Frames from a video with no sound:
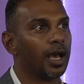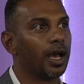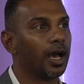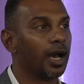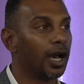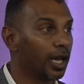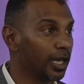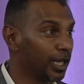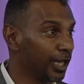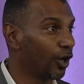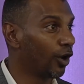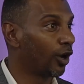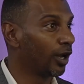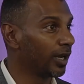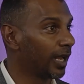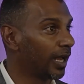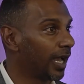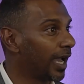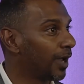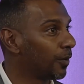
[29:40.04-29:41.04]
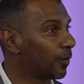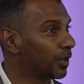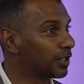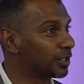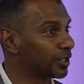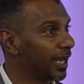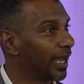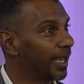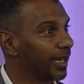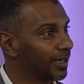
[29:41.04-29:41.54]
early on, I would
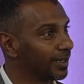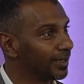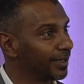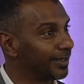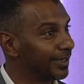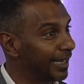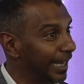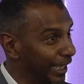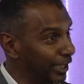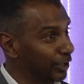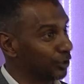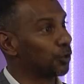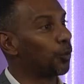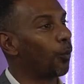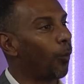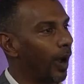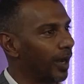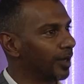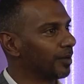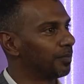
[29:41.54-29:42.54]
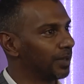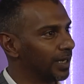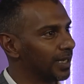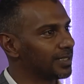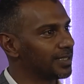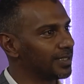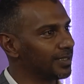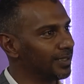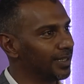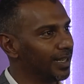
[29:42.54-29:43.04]
try and link to one
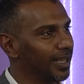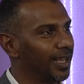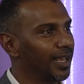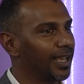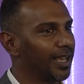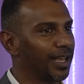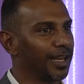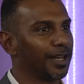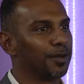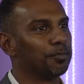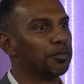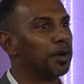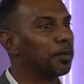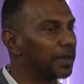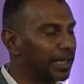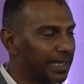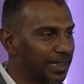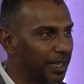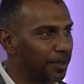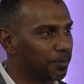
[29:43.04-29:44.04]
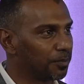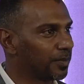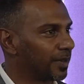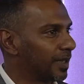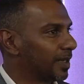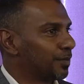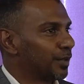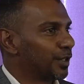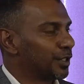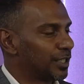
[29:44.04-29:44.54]
person and mimic them
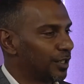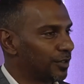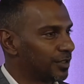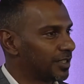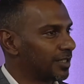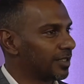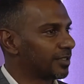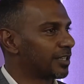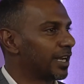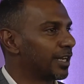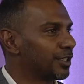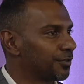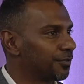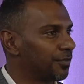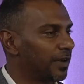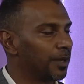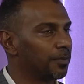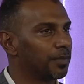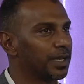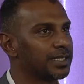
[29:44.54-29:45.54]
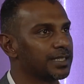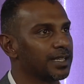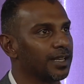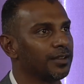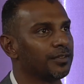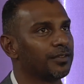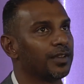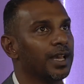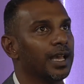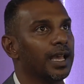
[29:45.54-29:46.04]
because I was still trying to find
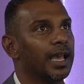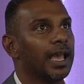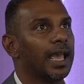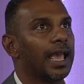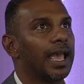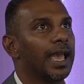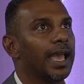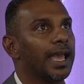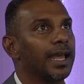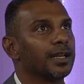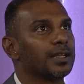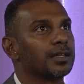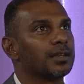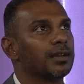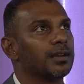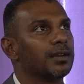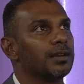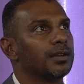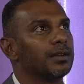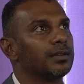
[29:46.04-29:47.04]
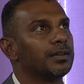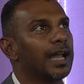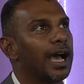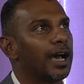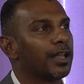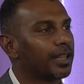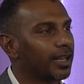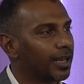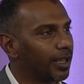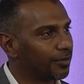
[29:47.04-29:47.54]
myself. And now
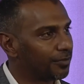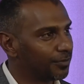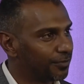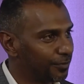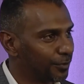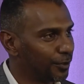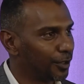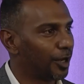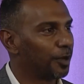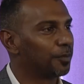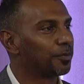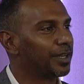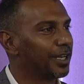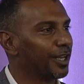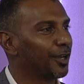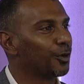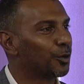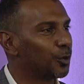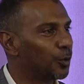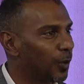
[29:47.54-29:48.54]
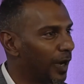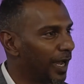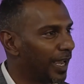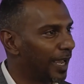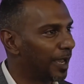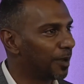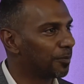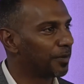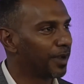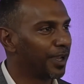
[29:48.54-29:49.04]
that I'm clear on who I
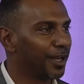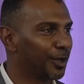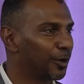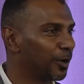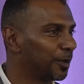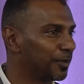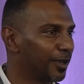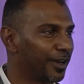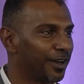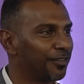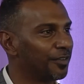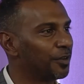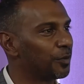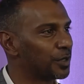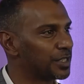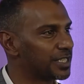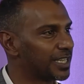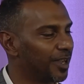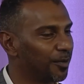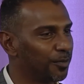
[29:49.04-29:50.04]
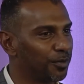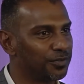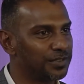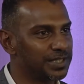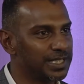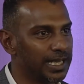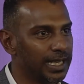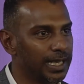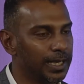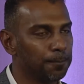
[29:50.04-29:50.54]
am, I know I'm not everyone's cup of
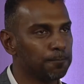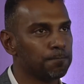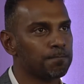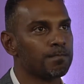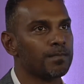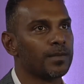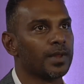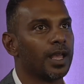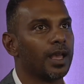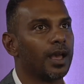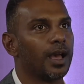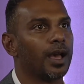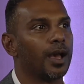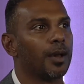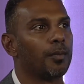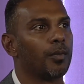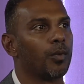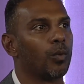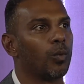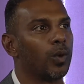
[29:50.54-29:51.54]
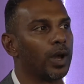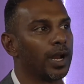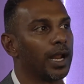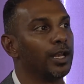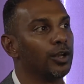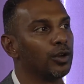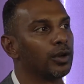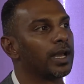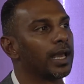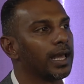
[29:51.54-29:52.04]
tea. What I
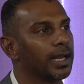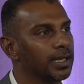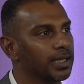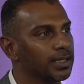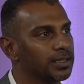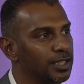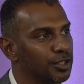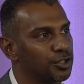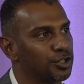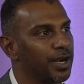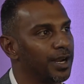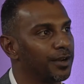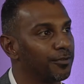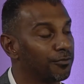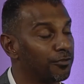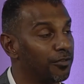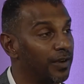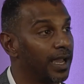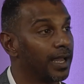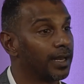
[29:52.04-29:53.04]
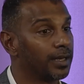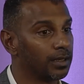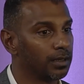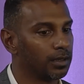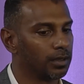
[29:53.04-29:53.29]
look at is I try and find